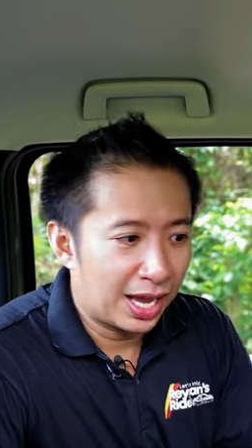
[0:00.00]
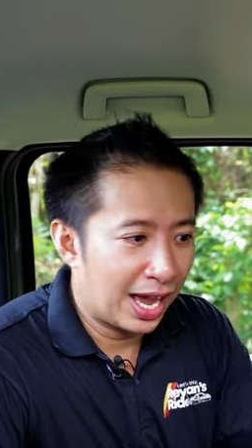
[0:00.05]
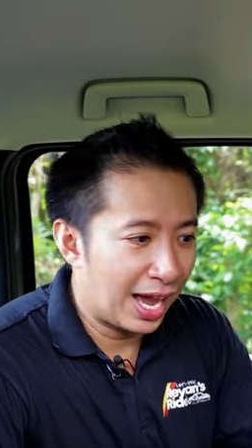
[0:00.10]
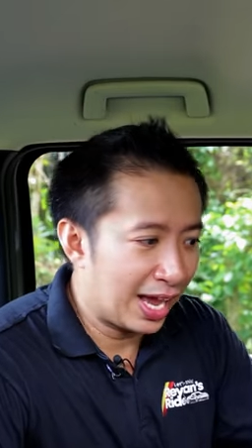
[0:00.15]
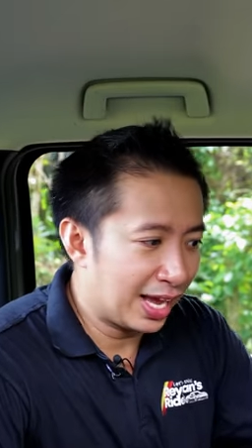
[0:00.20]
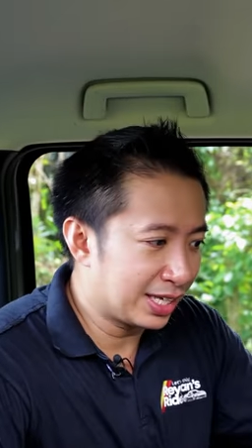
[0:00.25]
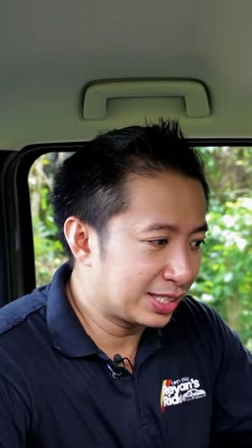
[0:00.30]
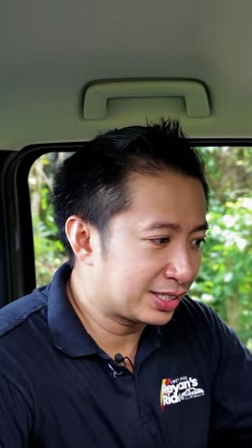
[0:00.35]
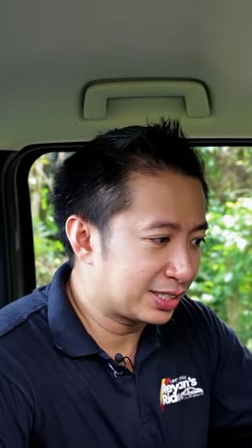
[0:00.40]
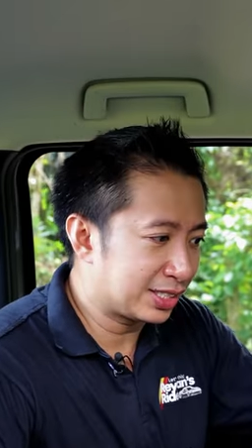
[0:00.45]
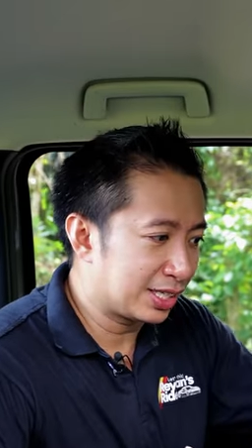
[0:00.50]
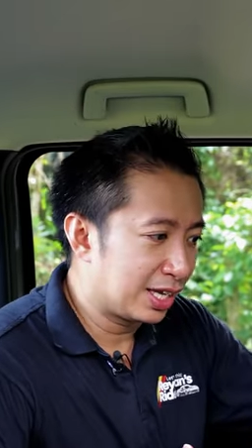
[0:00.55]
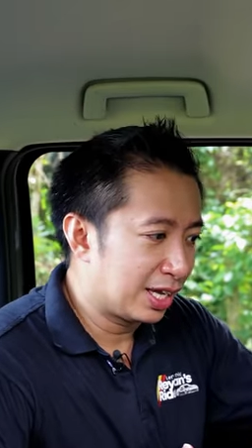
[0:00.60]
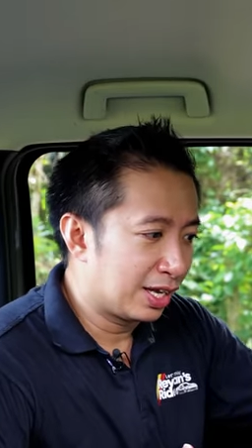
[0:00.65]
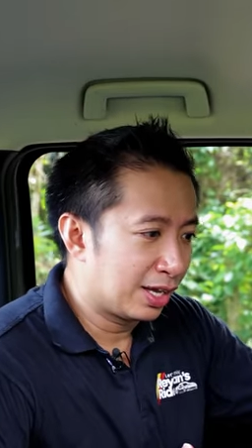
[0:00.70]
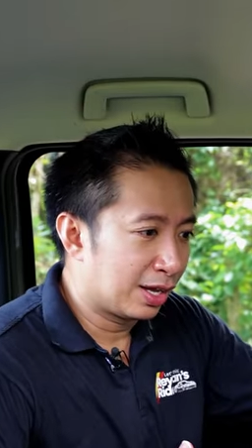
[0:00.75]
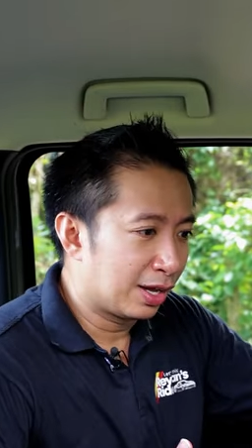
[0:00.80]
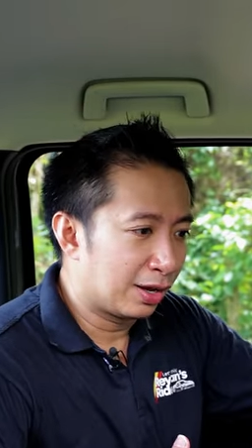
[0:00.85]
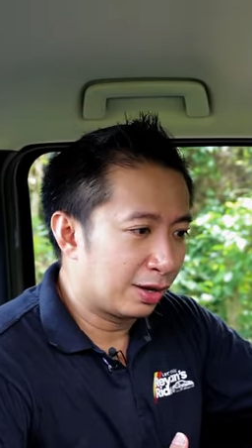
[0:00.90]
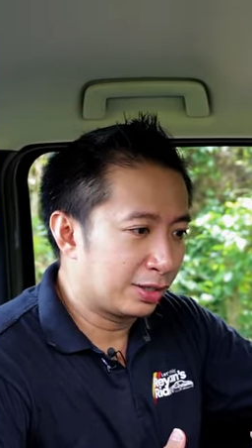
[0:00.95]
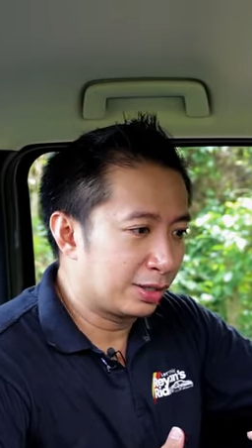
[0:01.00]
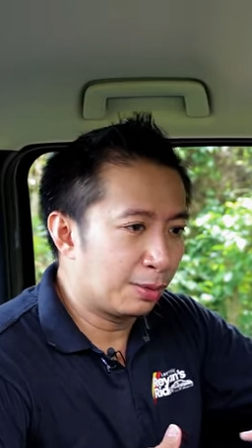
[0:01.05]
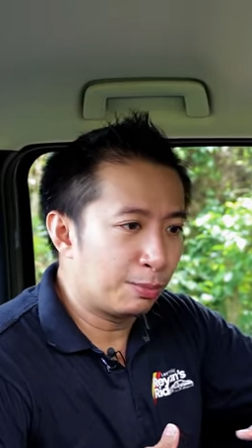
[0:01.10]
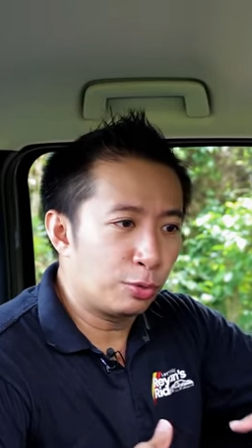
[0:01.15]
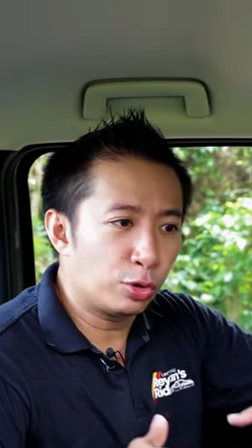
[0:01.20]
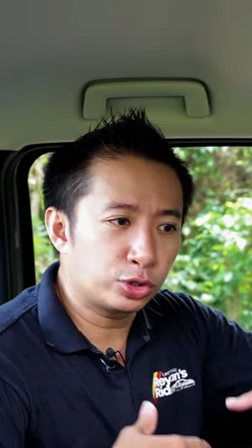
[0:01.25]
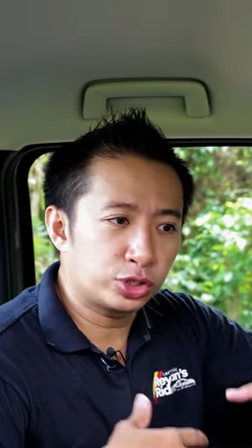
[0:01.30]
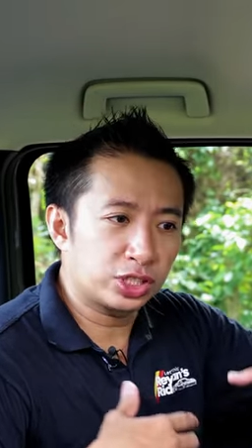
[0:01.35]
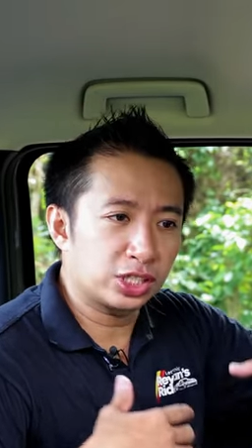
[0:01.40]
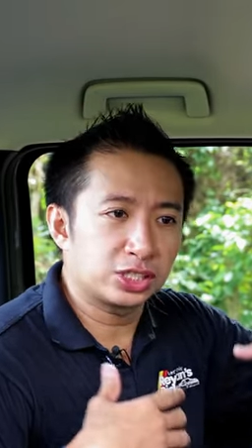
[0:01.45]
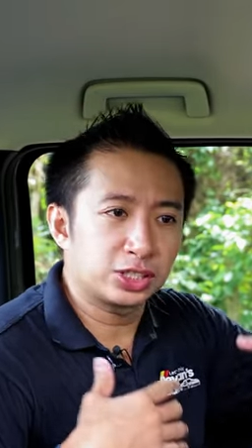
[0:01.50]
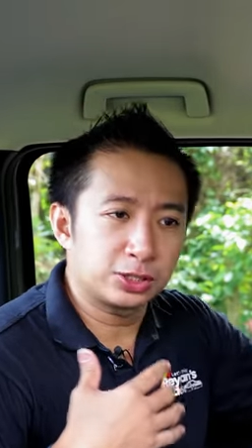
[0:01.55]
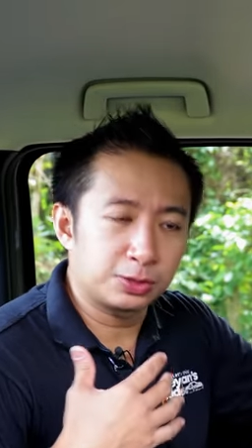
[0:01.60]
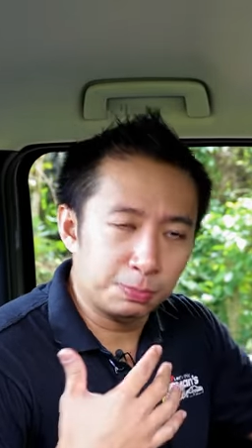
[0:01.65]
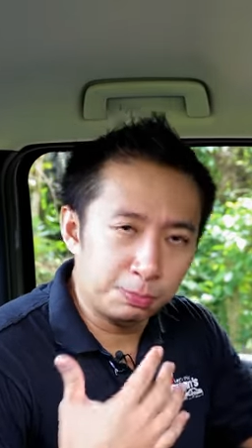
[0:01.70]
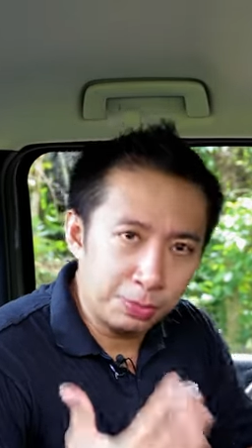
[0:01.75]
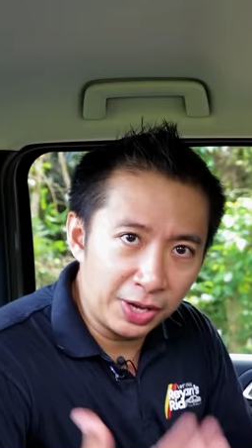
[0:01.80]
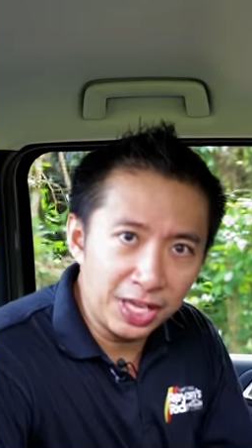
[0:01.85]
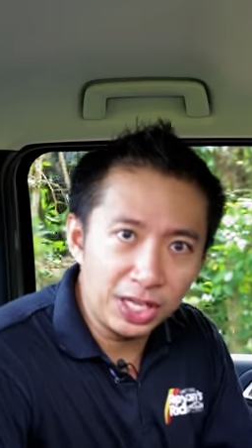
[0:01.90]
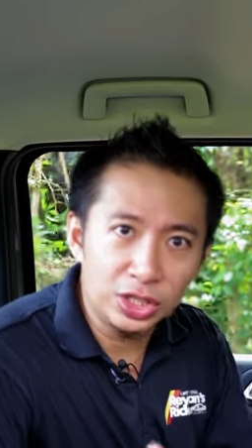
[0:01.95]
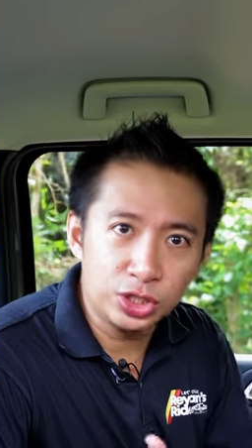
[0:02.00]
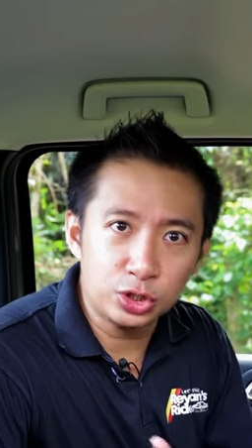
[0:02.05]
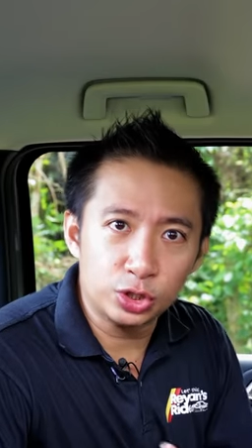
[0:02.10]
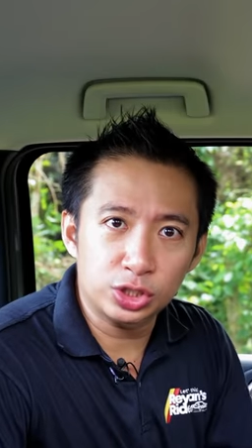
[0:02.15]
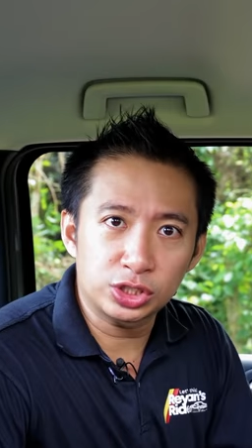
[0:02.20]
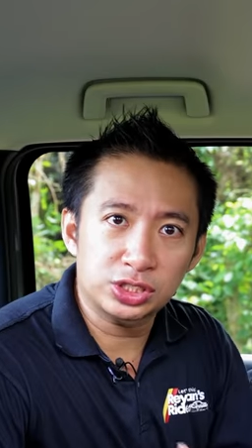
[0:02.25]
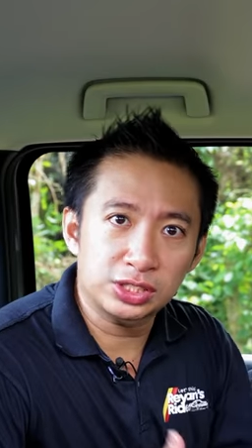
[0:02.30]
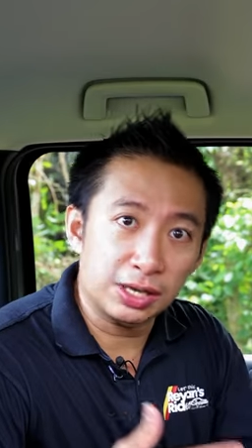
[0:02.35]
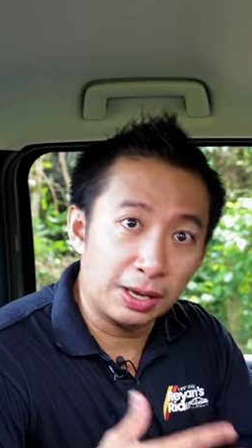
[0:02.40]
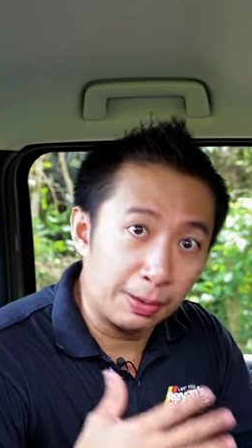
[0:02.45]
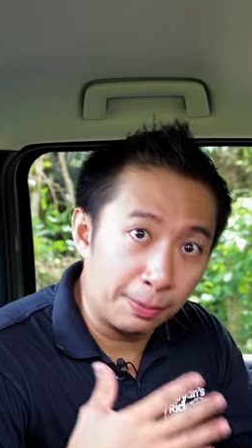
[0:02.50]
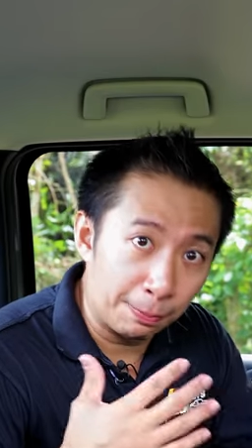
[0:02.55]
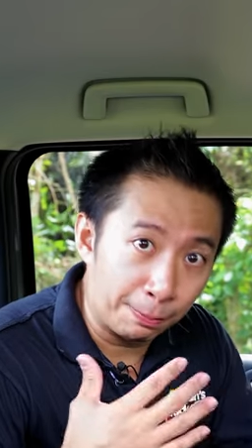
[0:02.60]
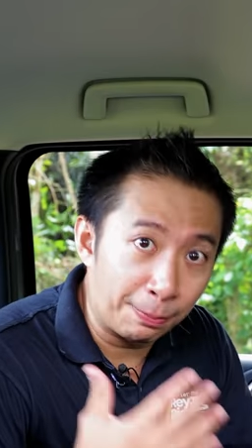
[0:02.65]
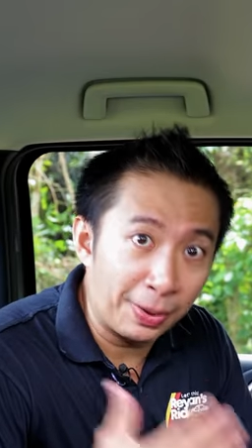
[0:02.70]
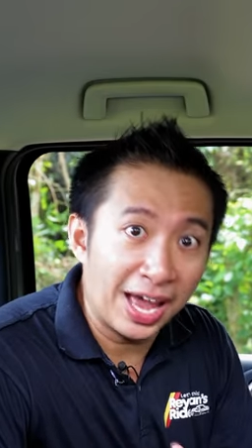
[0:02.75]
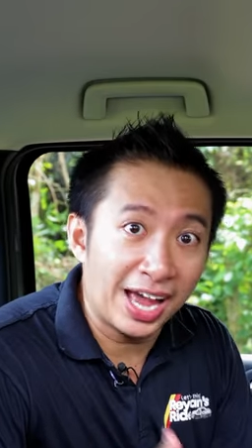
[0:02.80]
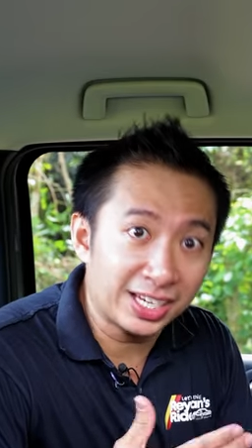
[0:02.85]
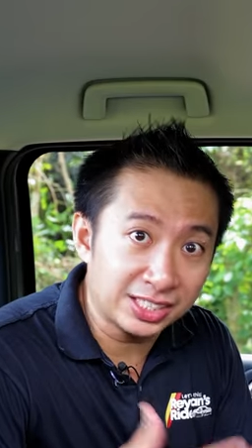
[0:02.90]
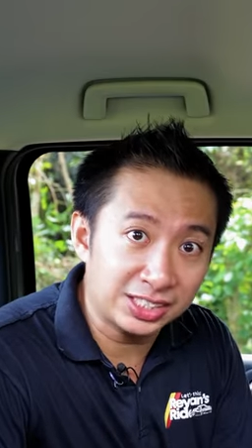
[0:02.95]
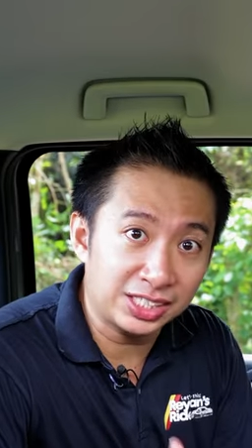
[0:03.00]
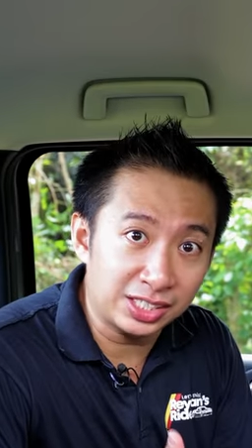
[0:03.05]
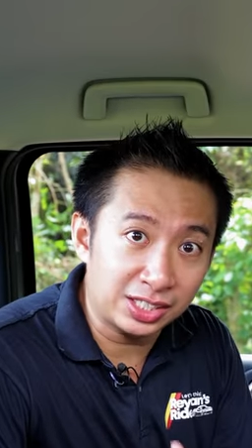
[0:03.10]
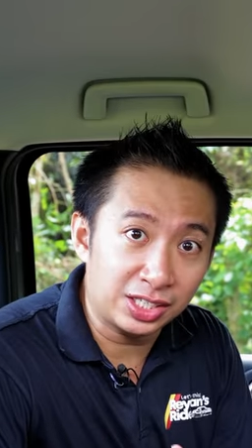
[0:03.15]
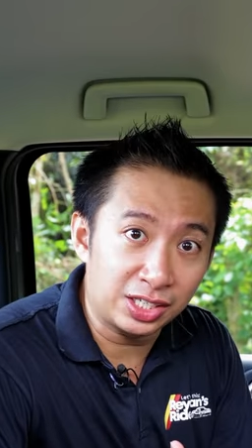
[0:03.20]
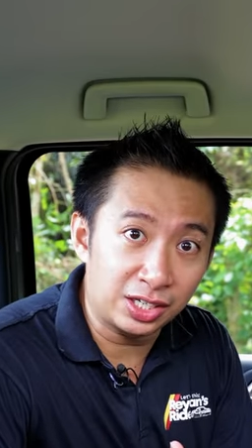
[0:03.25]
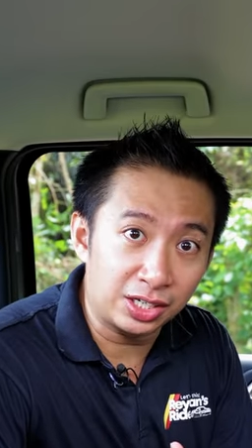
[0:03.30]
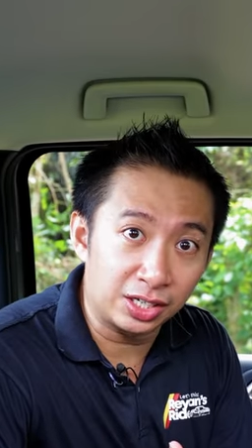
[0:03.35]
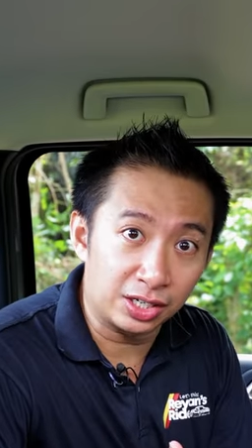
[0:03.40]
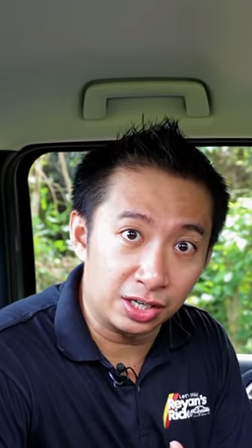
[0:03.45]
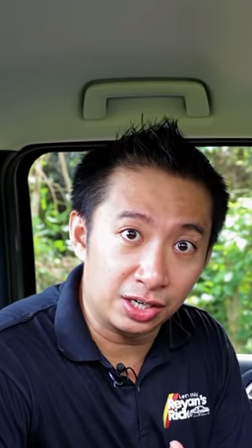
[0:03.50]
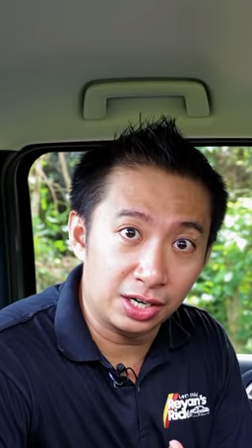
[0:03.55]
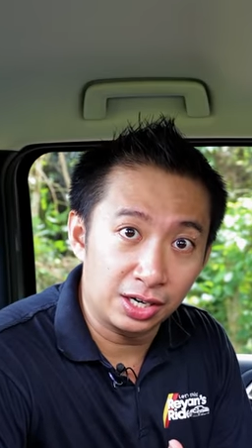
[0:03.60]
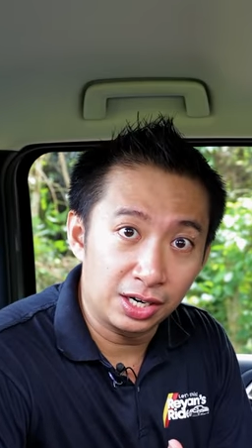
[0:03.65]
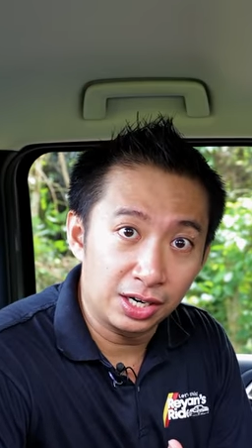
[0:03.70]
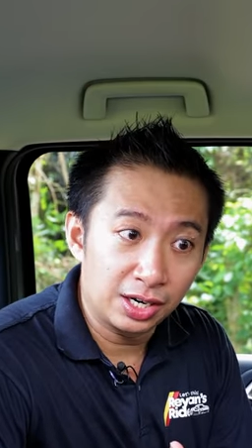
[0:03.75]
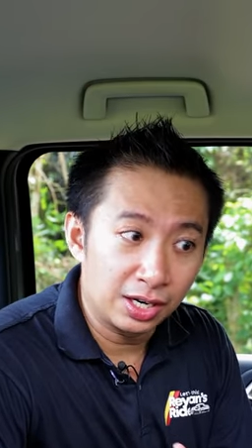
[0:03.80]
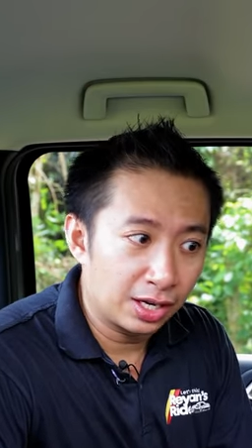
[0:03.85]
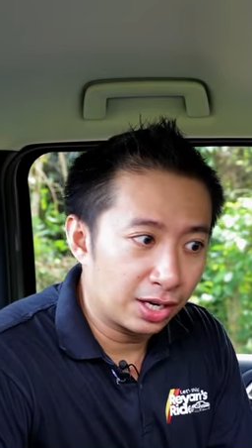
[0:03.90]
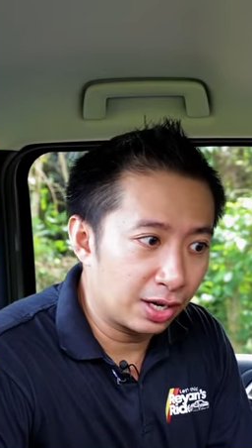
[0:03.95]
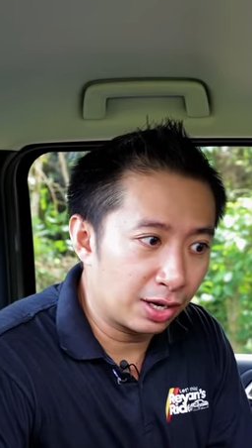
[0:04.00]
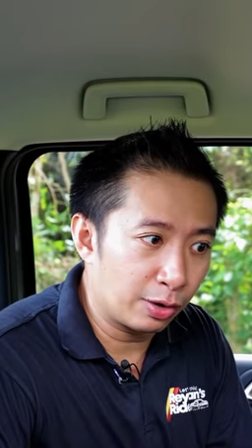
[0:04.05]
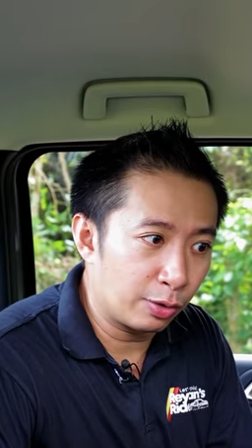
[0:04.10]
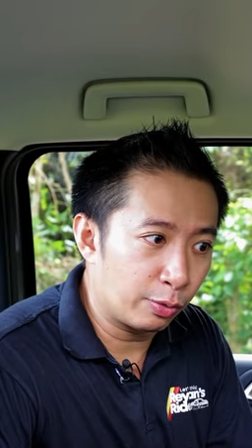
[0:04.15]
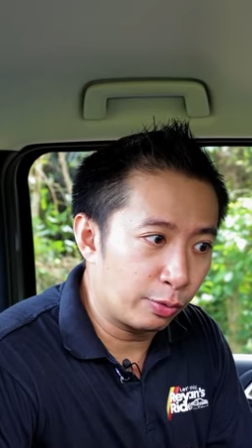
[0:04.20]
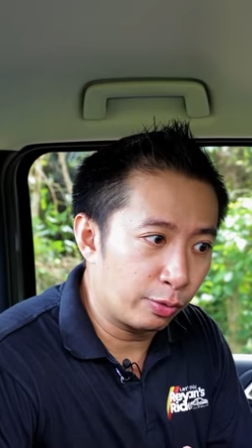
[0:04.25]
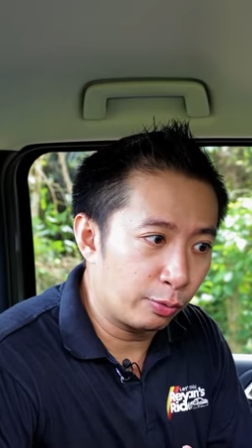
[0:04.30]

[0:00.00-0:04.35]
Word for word: has the most spacious backseat here uh,